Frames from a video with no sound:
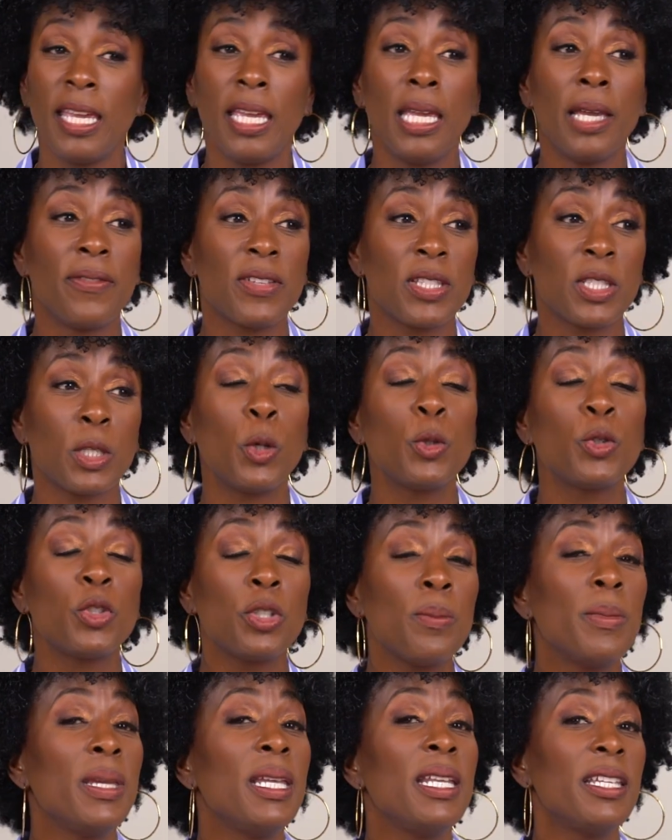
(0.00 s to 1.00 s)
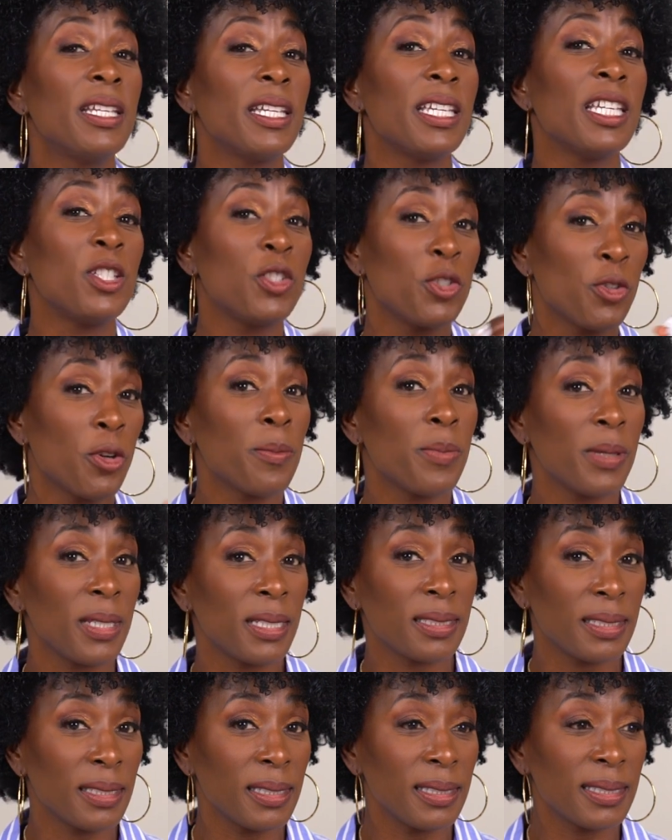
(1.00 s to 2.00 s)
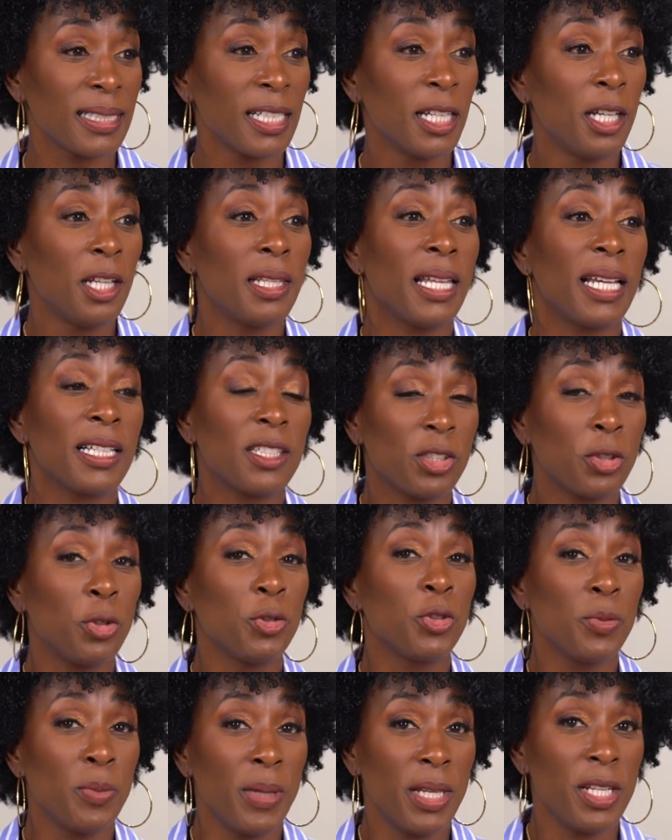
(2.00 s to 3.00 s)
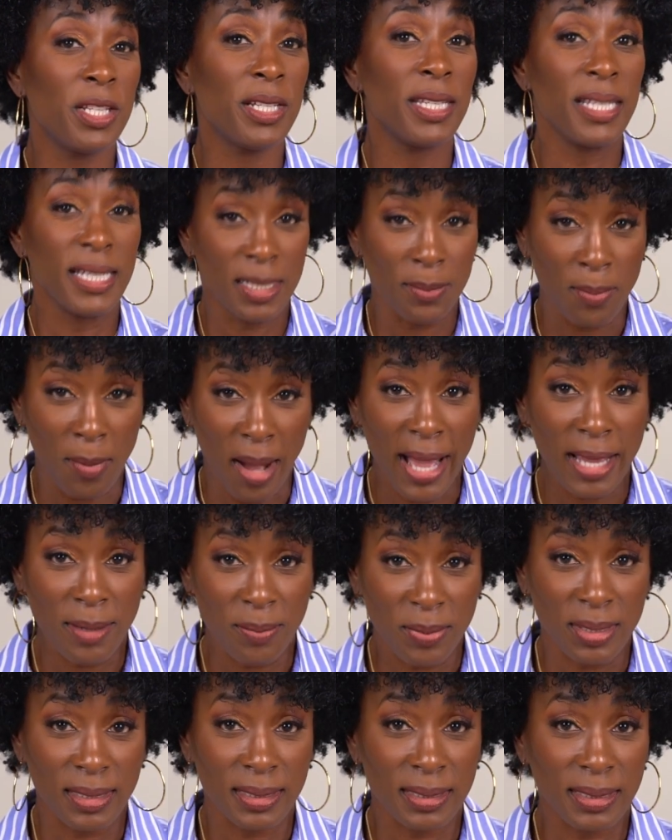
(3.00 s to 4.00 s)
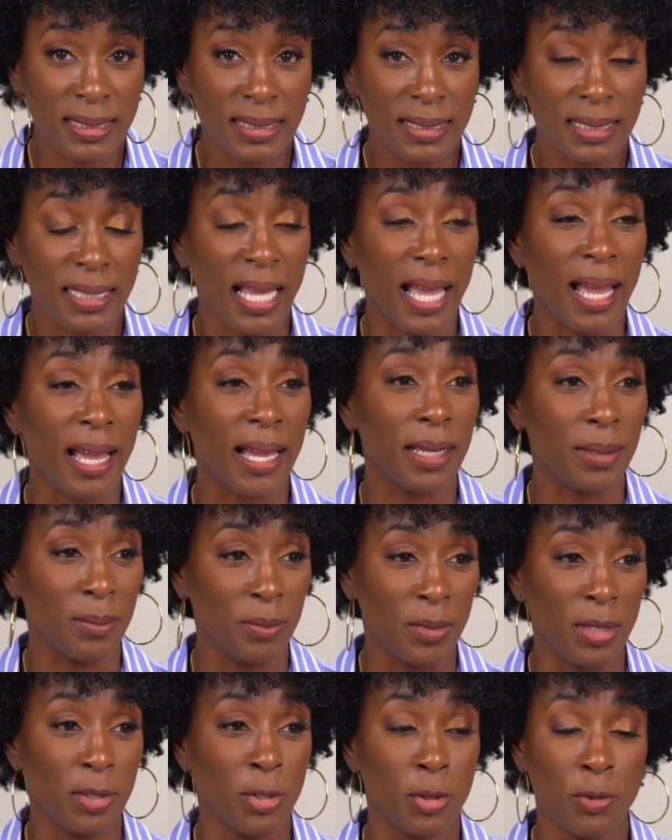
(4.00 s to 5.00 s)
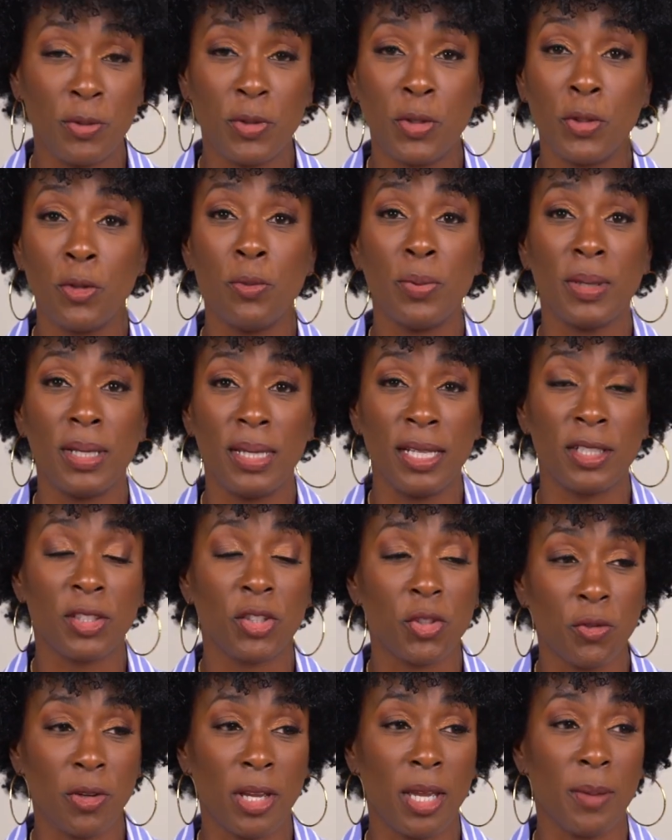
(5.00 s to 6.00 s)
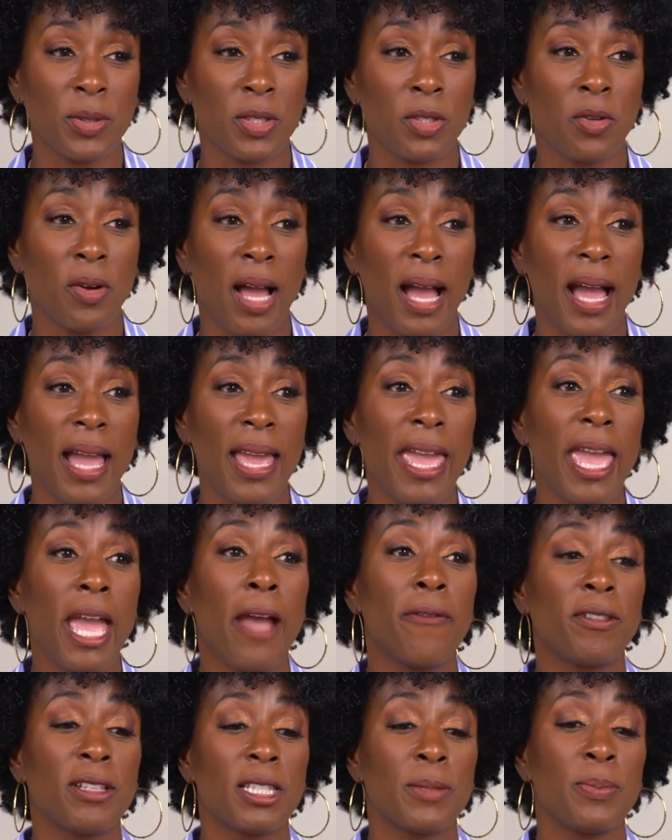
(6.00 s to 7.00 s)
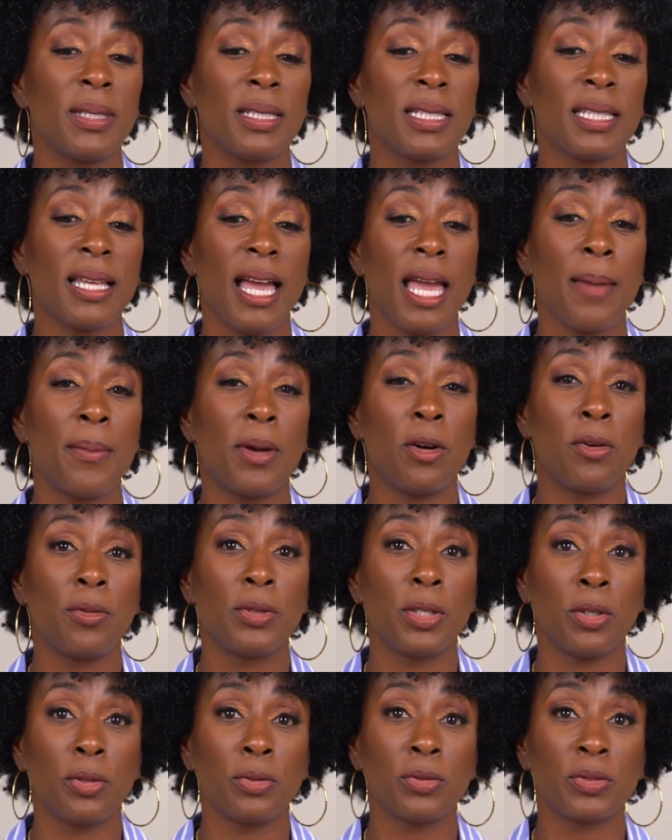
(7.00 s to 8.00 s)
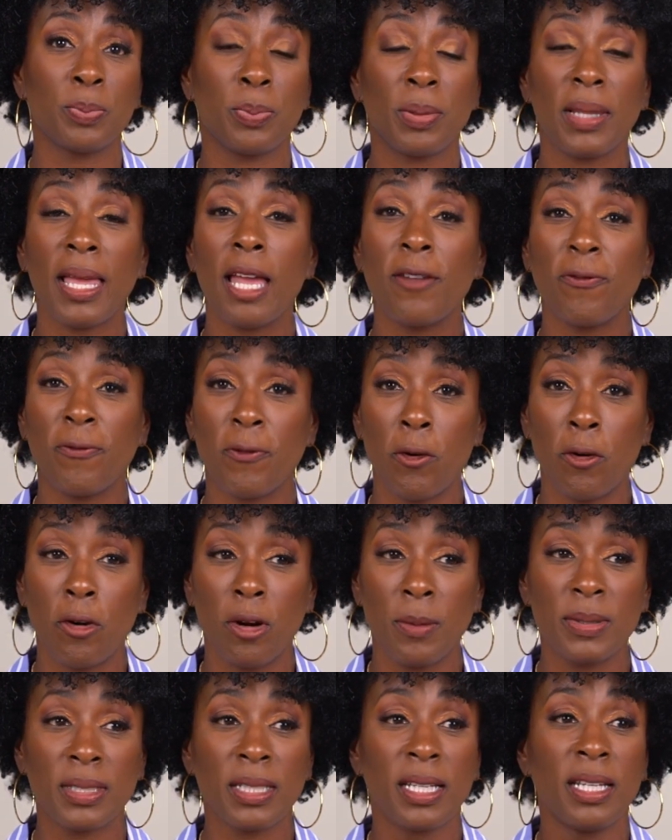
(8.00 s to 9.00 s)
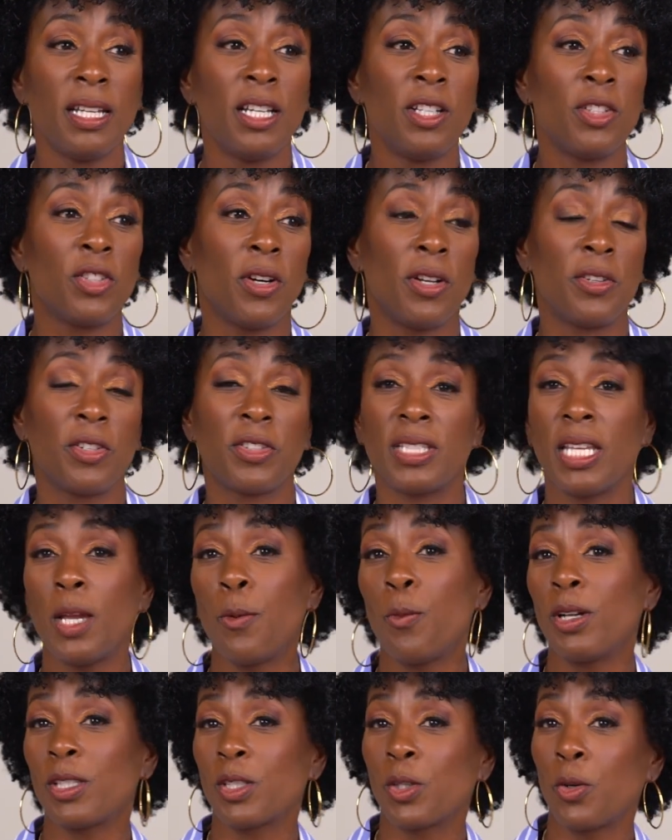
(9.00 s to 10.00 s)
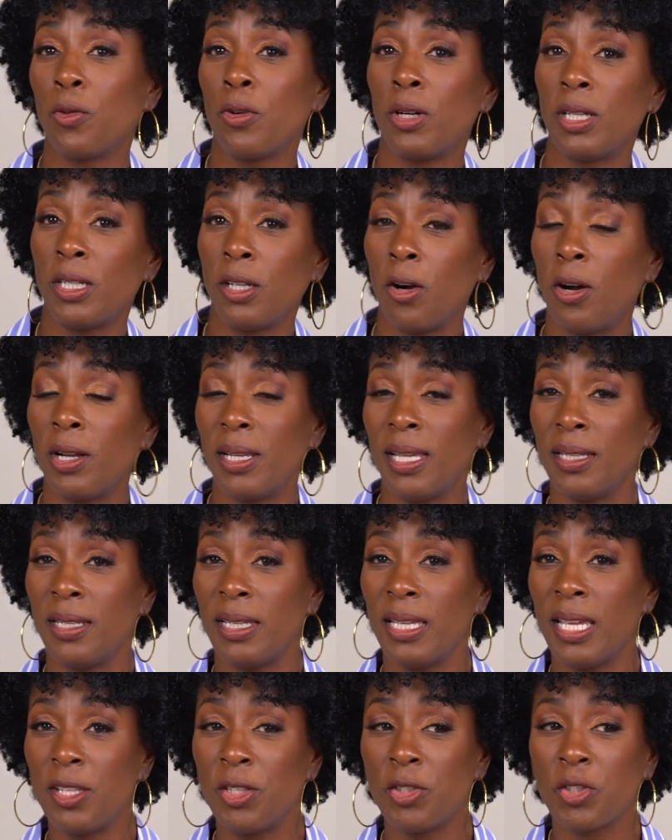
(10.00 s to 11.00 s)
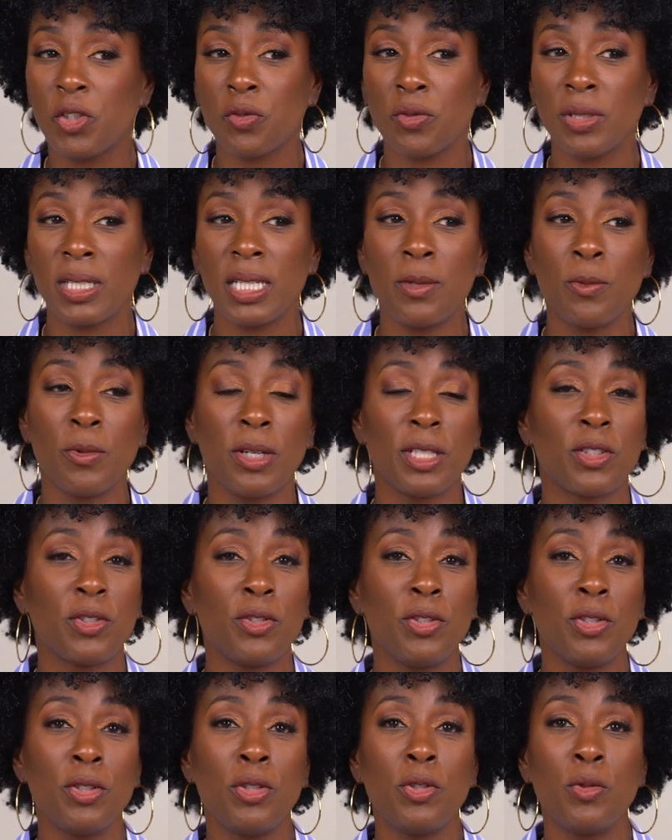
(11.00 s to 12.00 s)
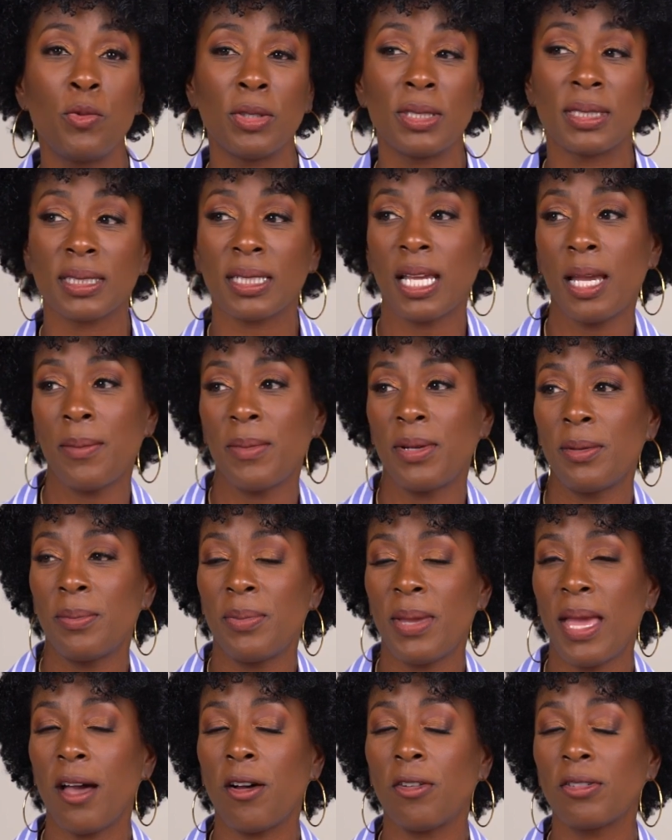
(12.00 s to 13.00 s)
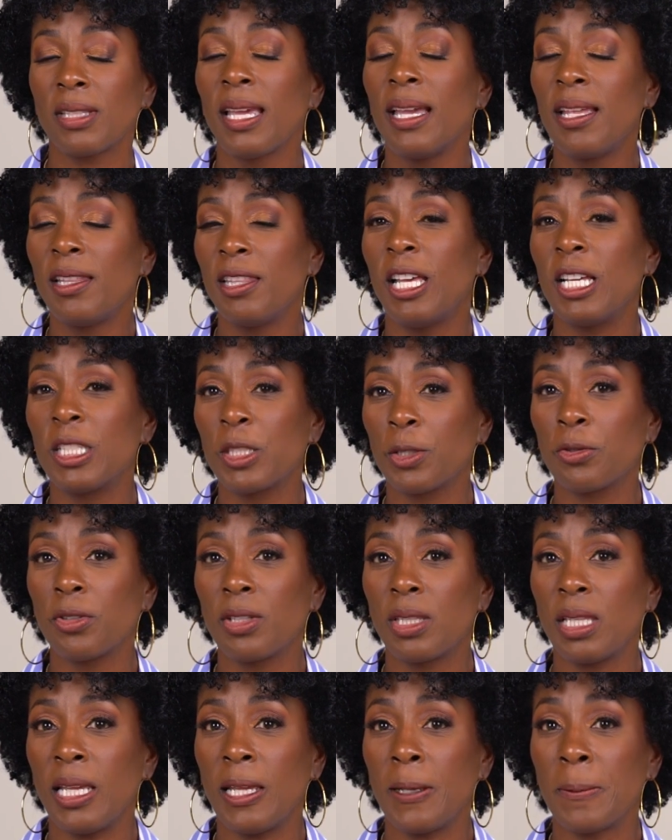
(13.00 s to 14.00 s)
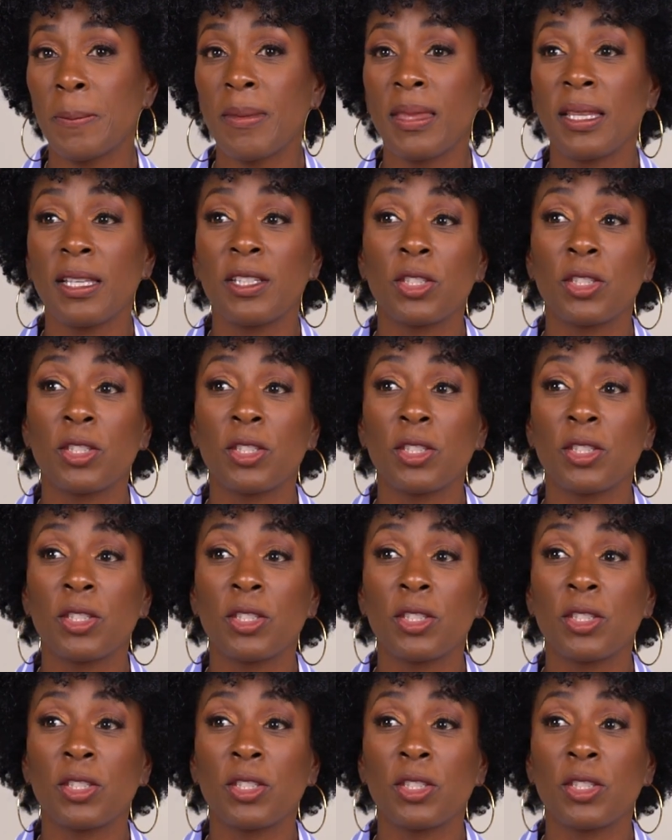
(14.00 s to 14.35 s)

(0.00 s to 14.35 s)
If social media is your business, like social media is my business, YouTube and Instagram, so I have to spend time on those platforms to understand what's going on in the industry, what's new, what's coming about, that sort of thing.